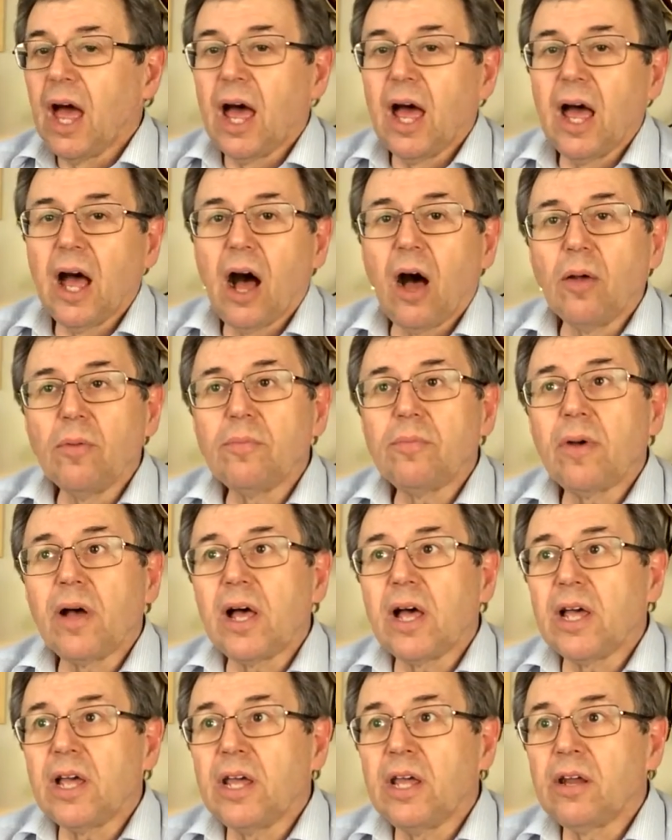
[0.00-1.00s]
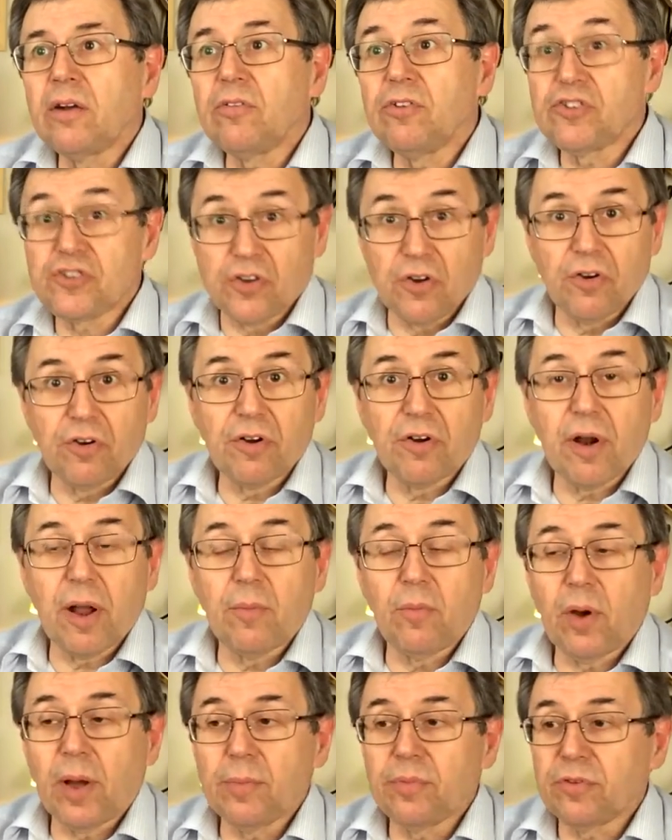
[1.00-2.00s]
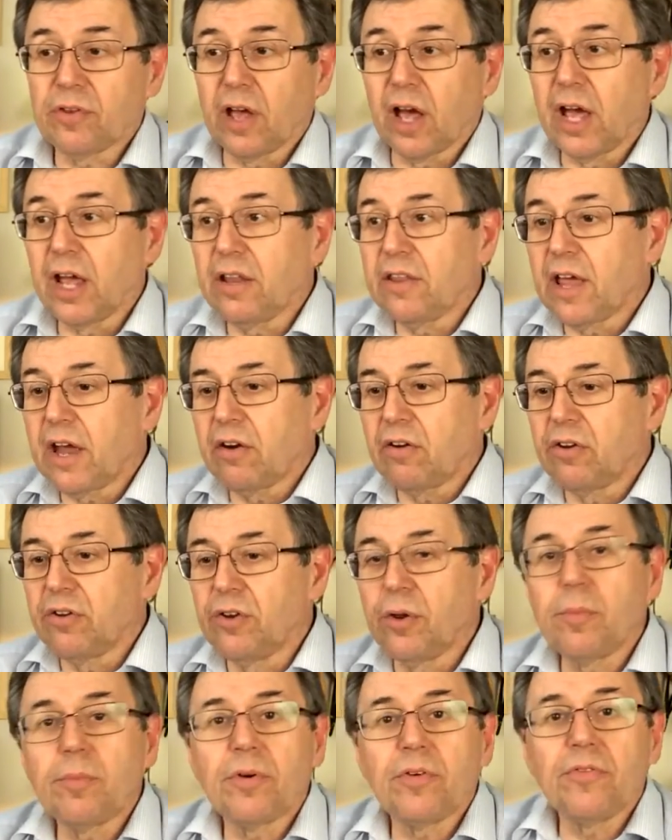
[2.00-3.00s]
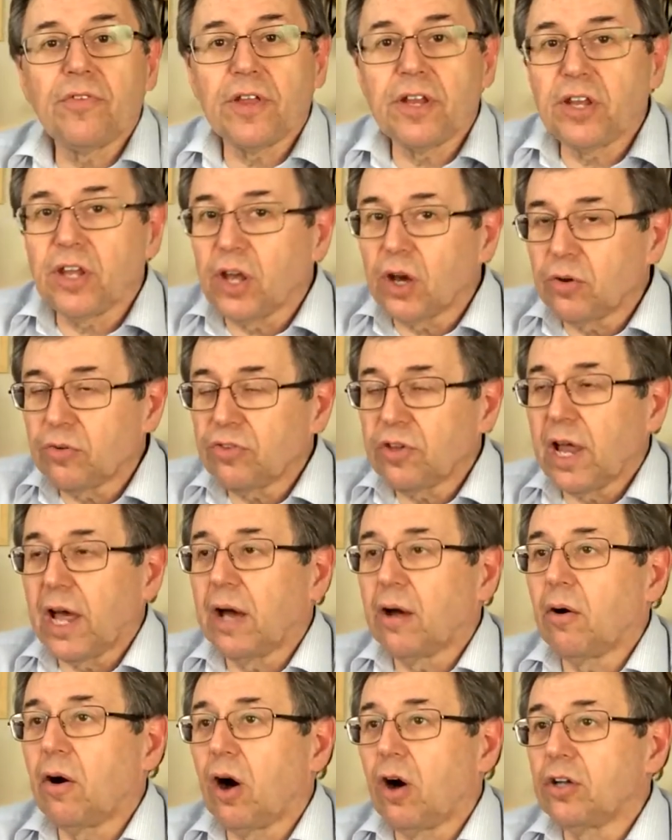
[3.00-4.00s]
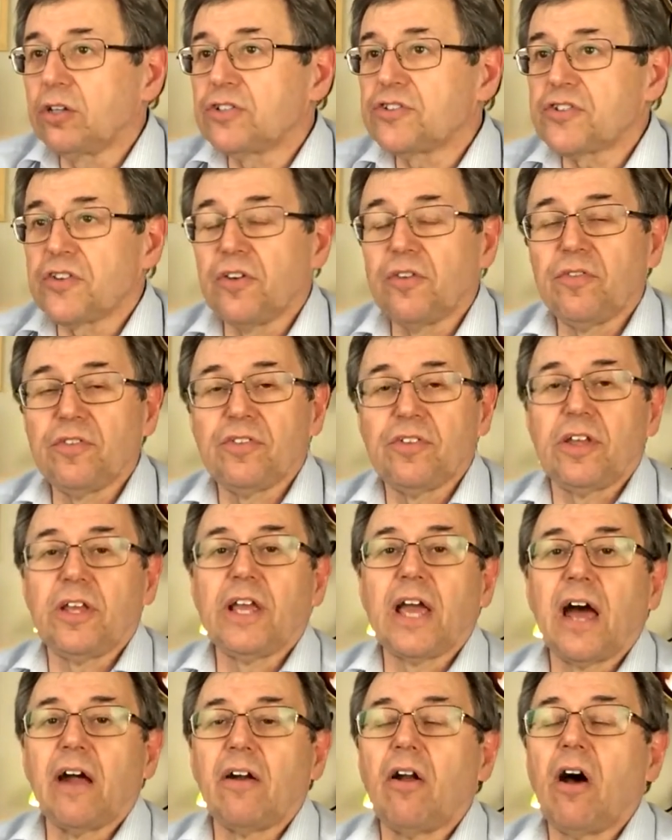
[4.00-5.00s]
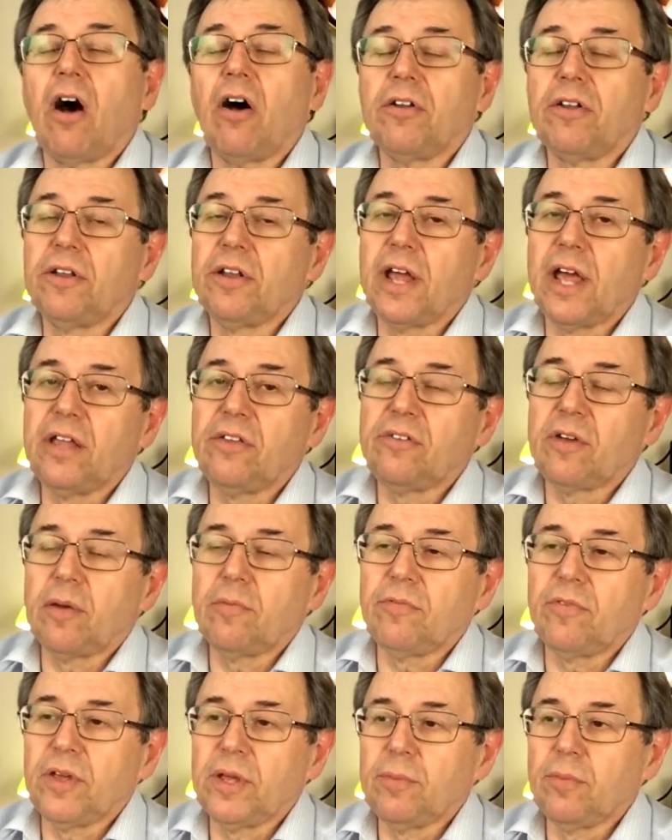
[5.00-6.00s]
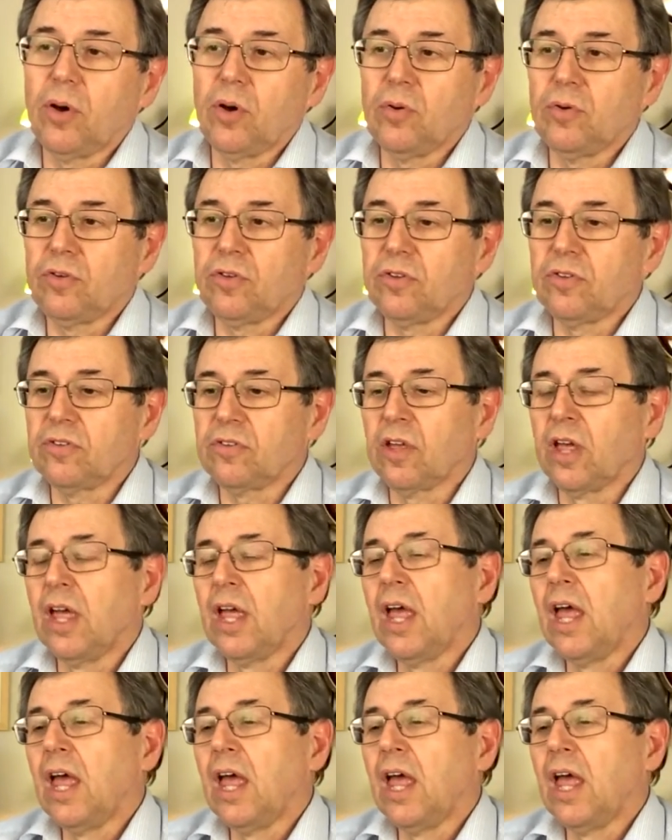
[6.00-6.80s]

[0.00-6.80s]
Uh, on my Restorogram website, there are a number of videos now on servicing Garrard and HMV motors.